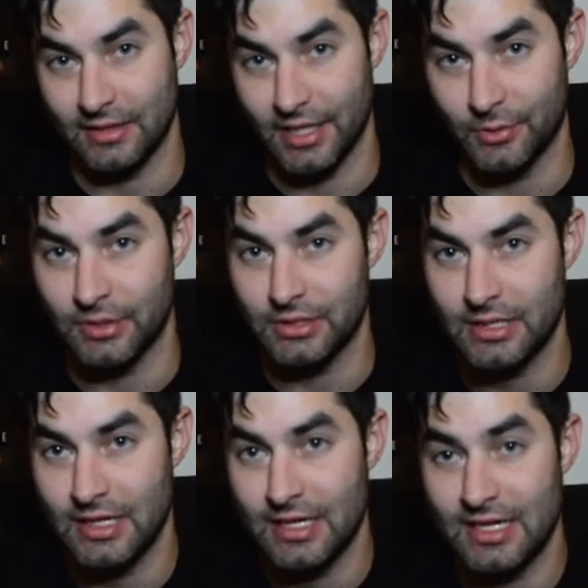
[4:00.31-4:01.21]
language
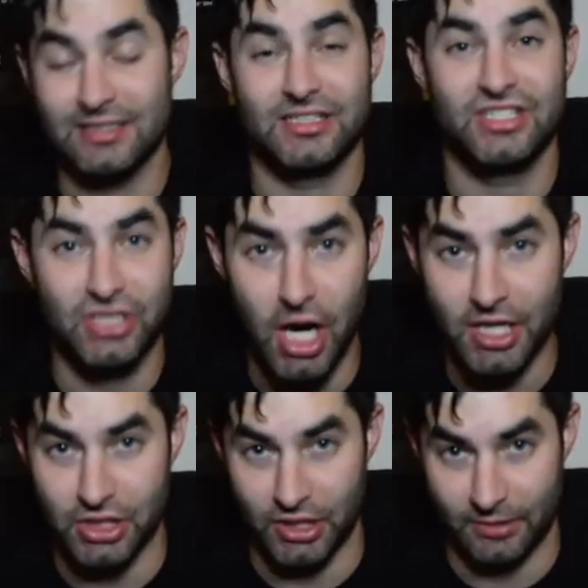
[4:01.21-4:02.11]
is
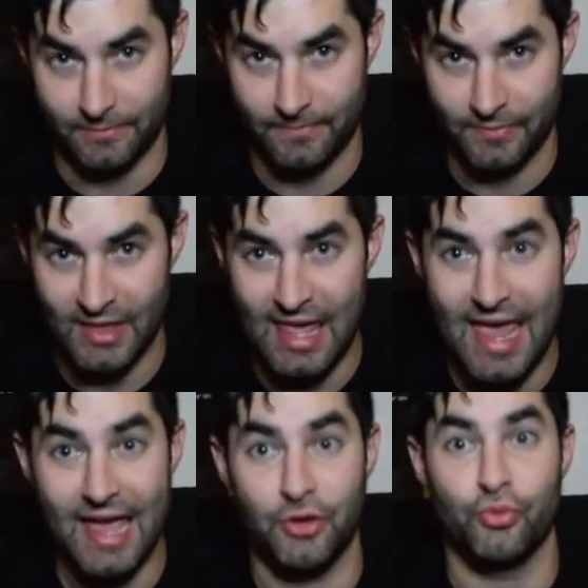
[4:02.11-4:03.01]
astonishing.
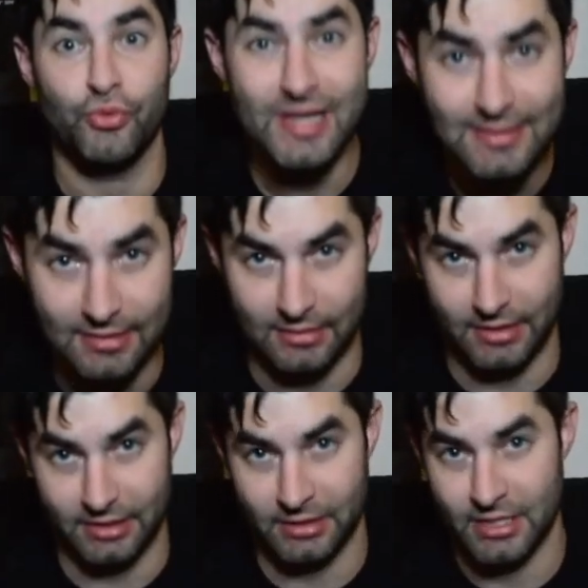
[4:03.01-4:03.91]
And
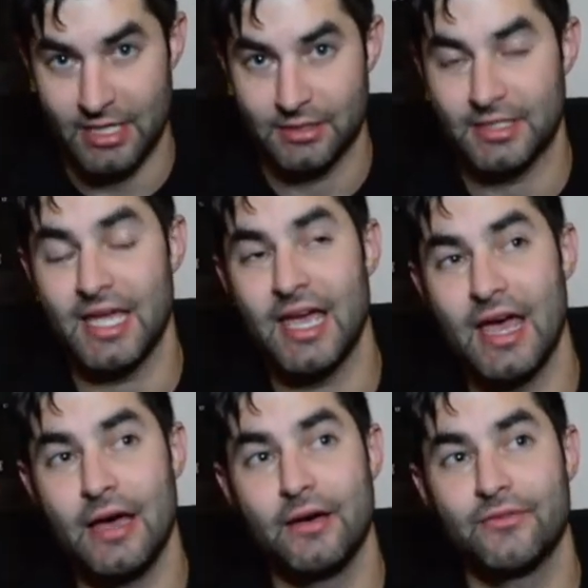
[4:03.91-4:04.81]
recently, they
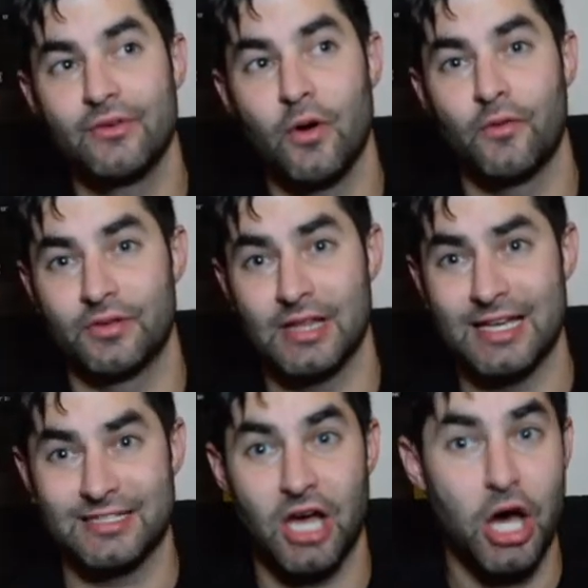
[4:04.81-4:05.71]
have, over the
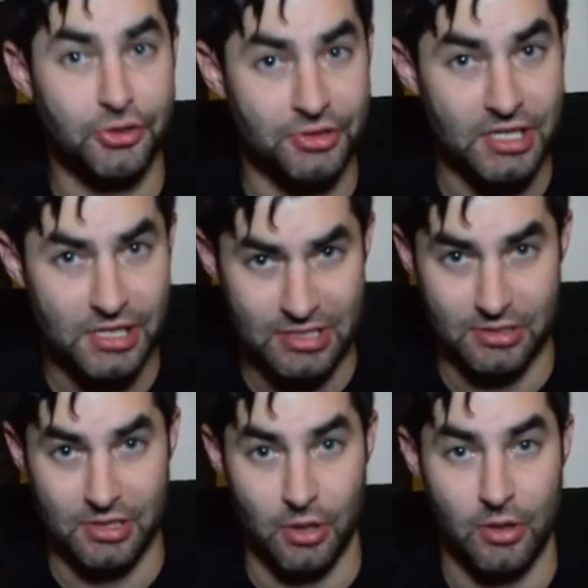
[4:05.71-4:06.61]
last 100 years or
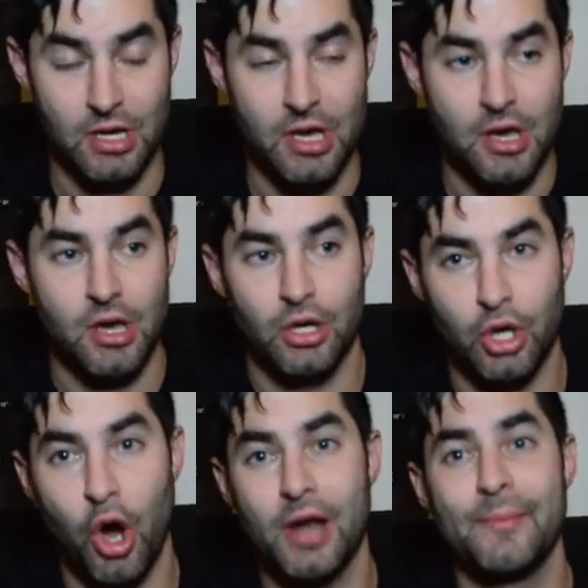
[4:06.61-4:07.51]
so,
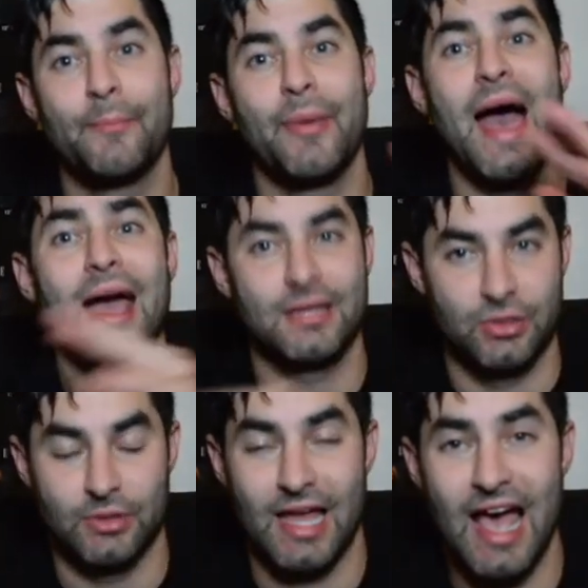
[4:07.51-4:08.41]
gone back
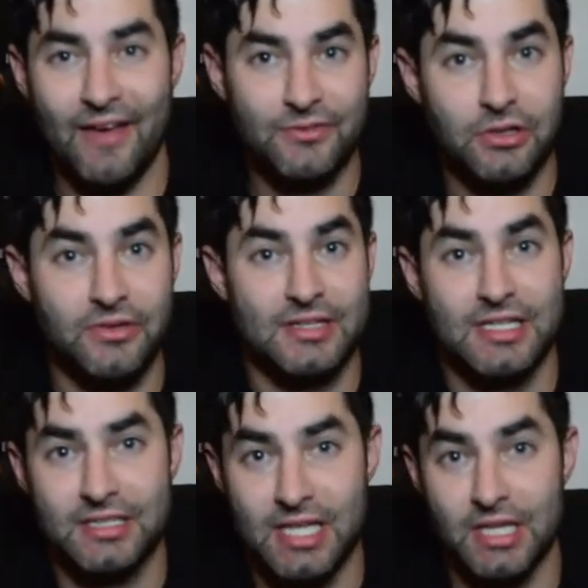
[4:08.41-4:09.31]
to it. After the
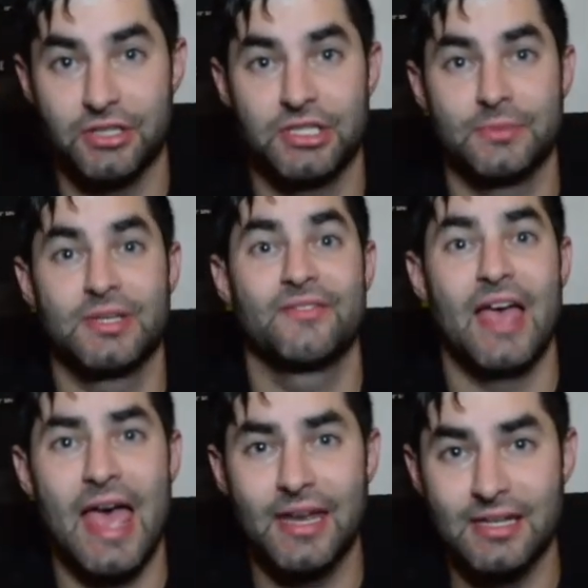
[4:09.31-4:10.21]
dictatorships have
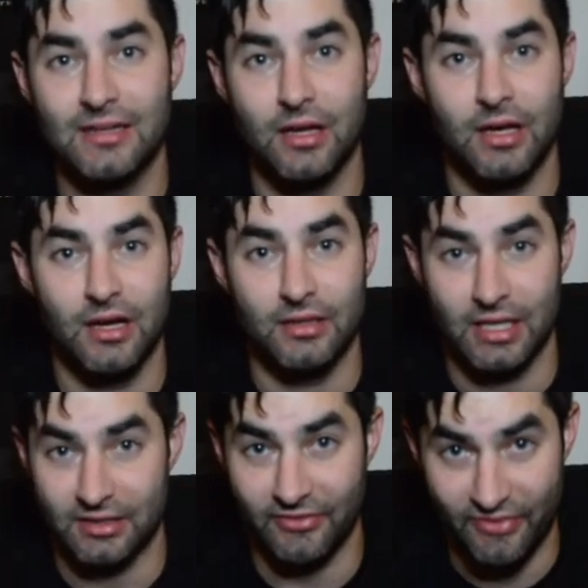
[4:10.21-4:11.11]
ended,
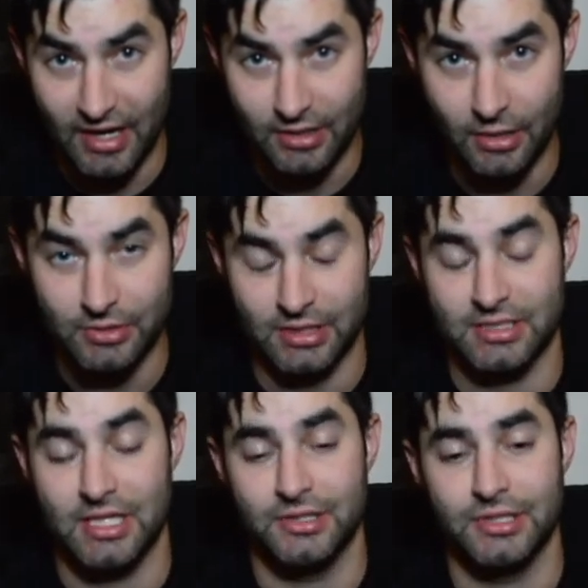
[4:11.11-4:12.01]
like the Franco
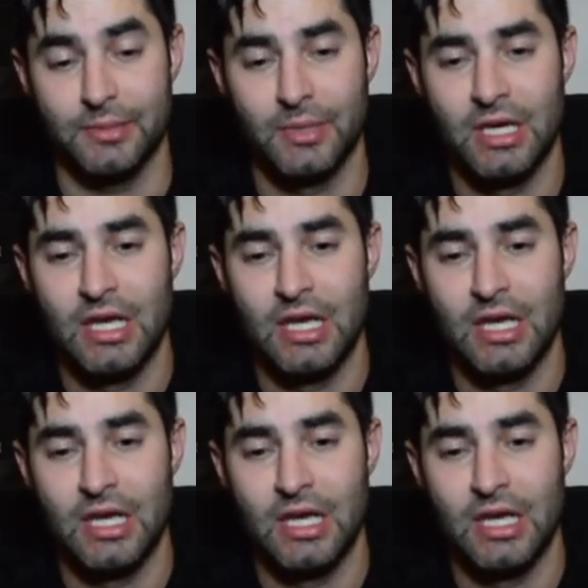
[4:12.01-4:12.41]
dictatorship,